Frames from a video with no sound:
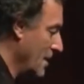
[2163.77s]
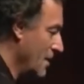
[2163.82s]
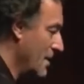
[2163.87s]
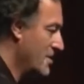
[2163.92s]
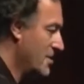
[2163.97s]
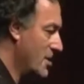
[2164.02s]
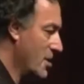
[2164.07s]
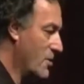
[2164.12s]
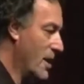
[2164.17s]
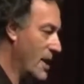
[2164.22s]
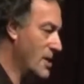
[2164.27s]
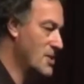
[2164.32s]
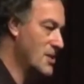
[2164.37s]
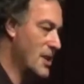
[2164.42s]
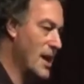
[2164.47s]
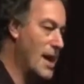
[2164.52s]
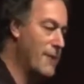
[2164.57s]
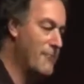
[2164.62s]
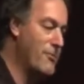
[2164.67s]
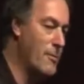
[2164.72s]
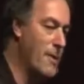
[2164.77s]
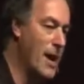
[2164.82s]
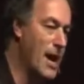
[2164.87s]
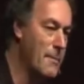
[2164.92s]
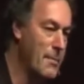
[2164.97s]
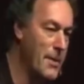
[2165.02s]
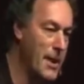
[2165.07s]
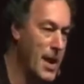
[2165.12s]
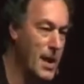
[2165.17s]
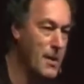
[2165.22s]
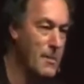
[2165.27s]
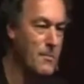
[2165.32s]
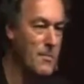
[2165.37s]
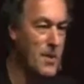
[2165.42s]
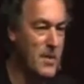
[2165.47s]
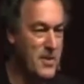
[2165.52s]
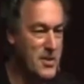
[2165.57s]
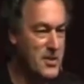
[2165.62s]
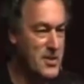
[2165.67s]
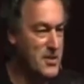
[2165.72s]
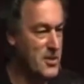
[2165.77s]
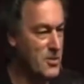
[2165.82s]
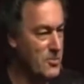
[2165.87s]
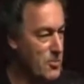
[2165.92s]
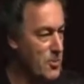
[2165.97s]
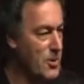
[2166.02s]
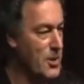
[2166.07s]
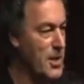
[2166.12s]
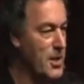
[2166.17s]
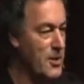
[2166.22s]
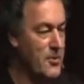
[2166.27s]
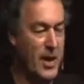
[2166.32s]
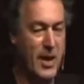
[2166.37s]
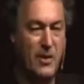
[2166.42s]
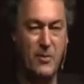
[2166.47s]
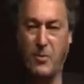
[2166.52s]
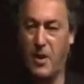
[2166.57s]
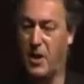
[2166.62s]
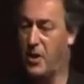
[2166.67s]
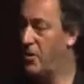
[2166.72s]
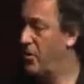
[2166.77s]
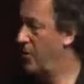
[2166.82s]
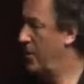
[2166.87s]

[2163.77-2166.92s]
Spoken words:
This is a great slide from IBM, and this is a really great way to